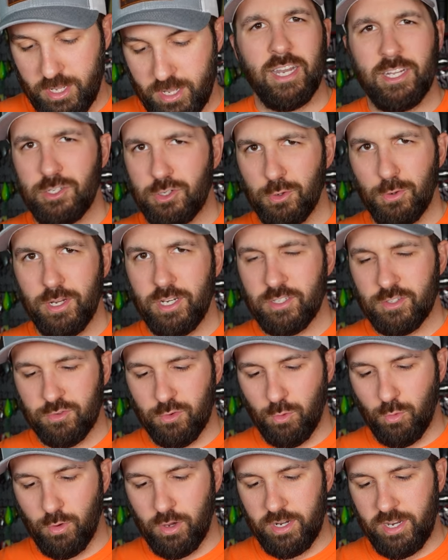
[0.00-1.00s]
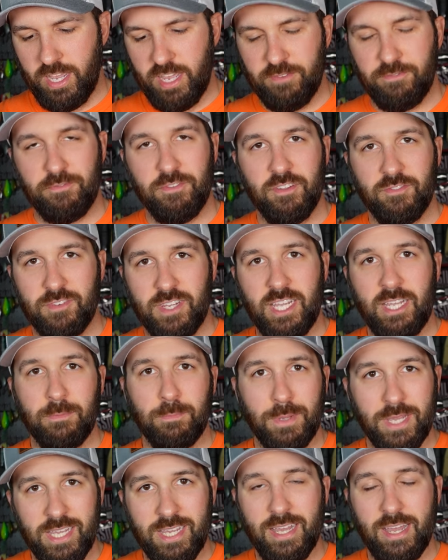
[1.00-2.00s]
And join us for one, 8:15
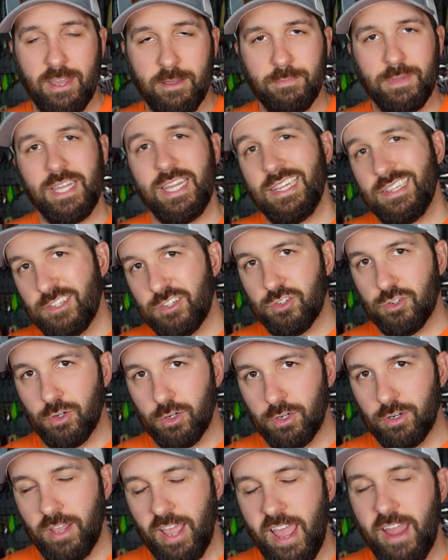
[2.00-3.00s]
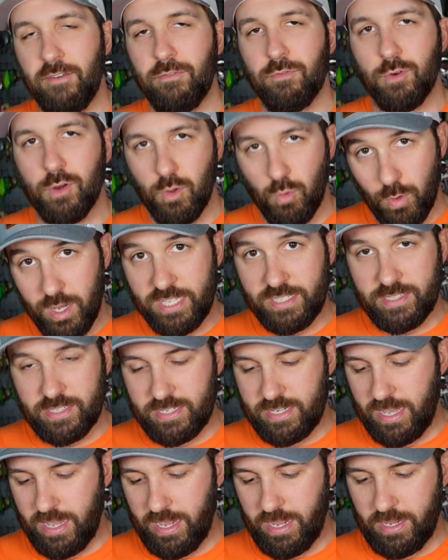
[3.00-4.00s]
p.m. Eastern every
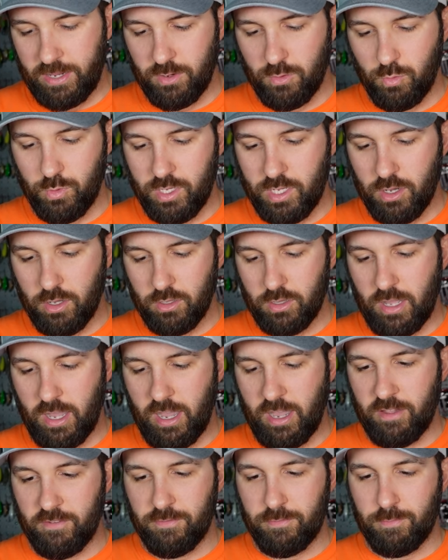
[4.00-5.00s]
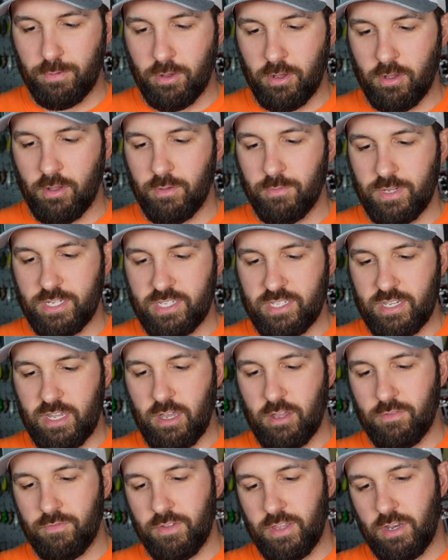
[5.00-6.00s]
Wednesday. We go live, Paul,
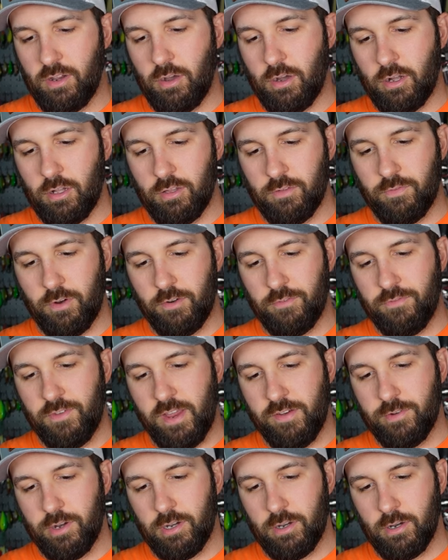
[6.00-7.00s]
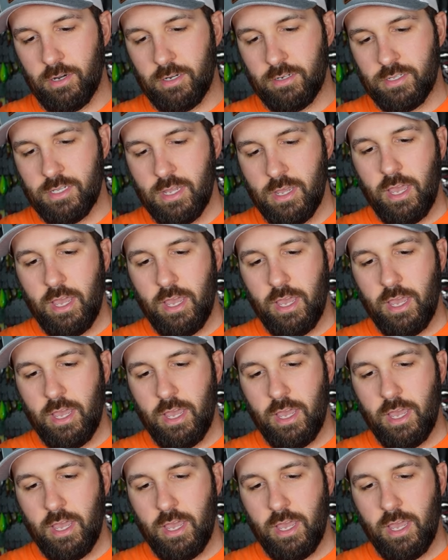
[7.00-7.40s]
myself, and all of our favorite nerds,